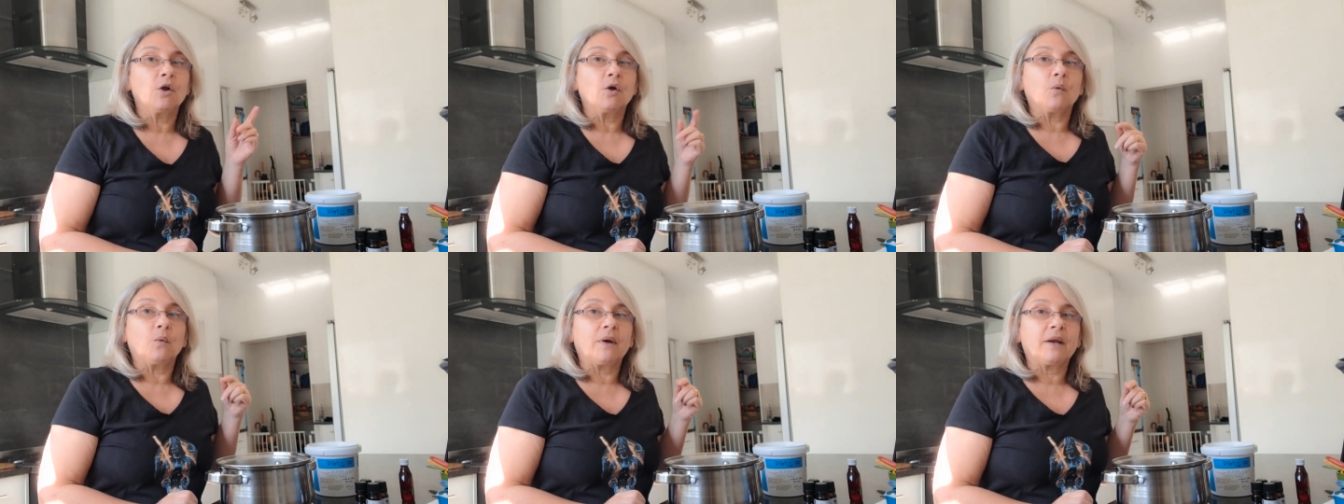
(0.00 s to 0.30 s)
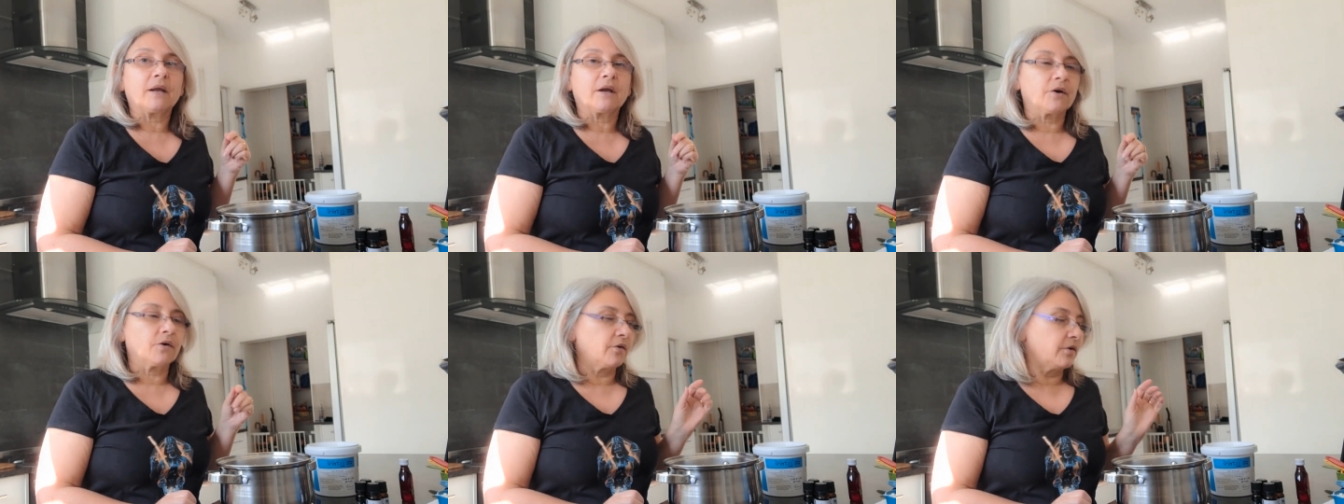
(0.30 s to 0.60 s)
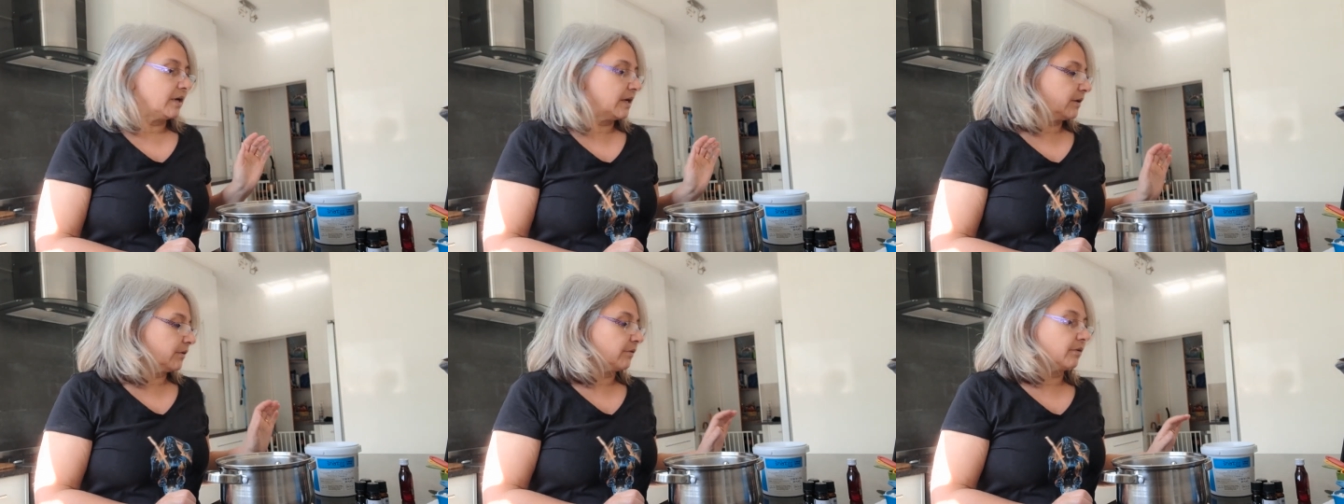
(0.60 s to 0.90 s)
when I
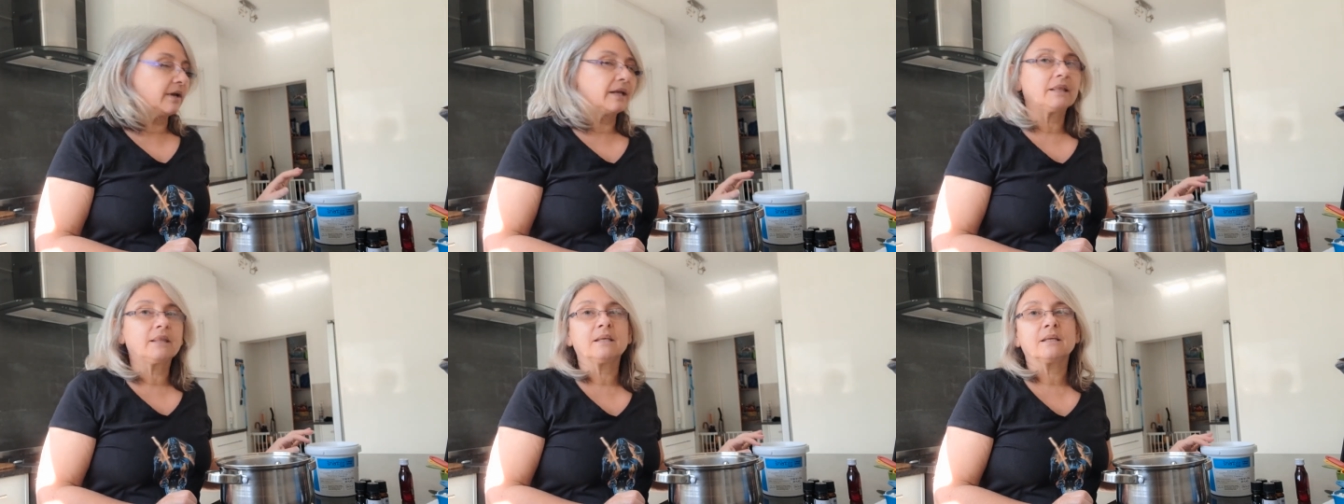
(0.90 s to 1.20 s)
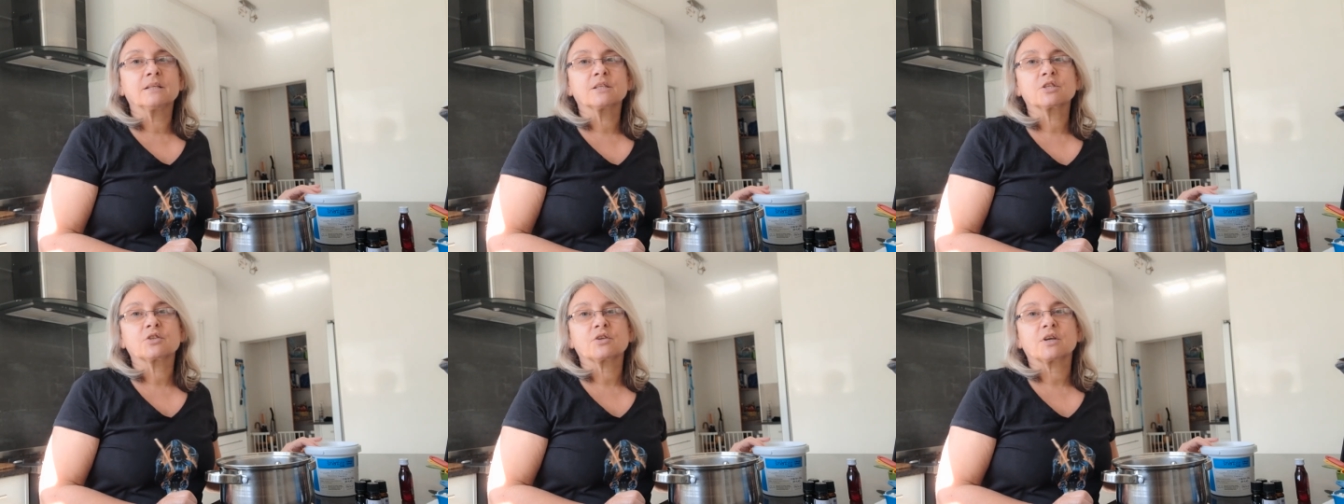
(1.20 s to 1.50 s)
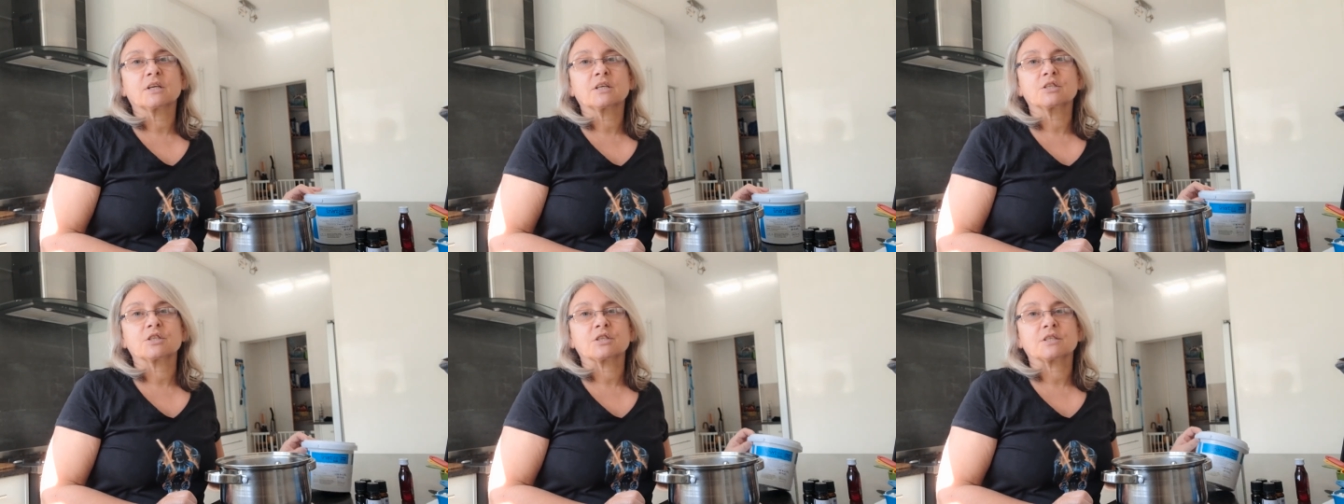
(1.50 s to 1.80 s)
reread the
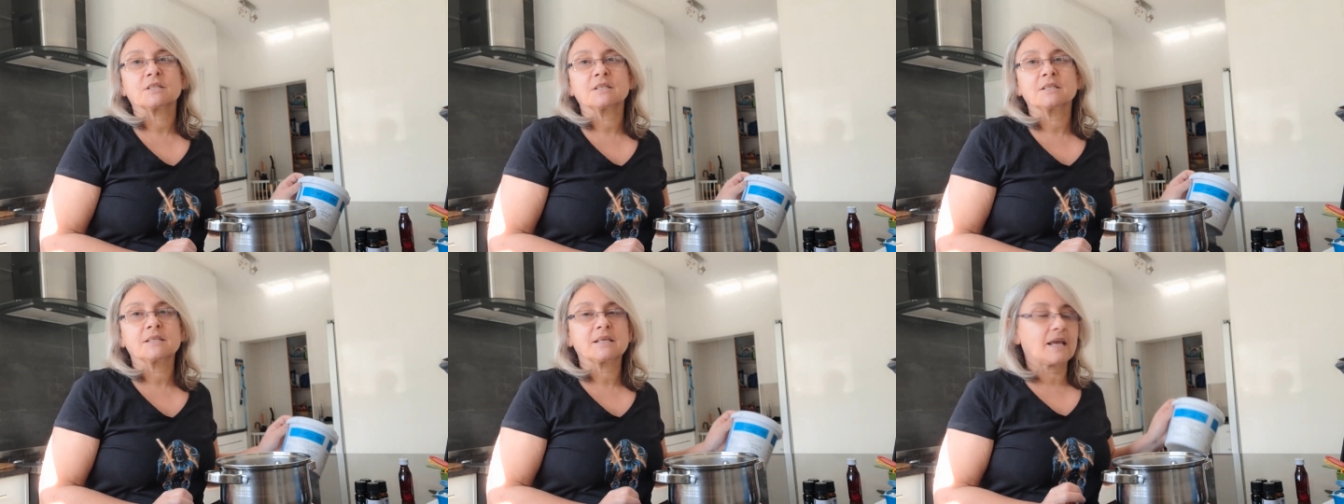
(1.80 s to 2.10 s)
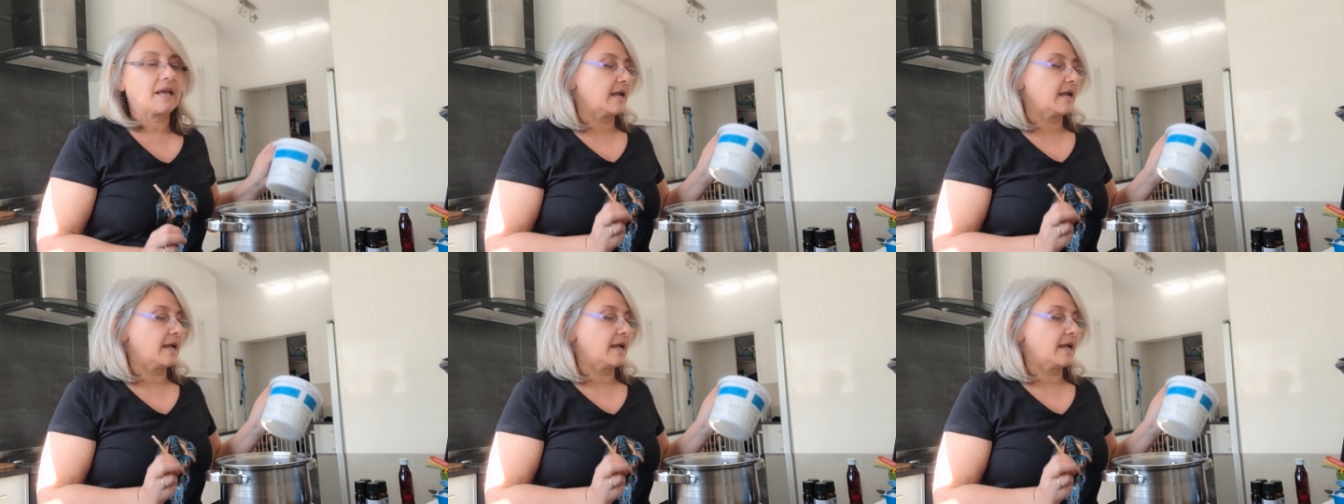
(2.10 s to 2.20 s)
instructions,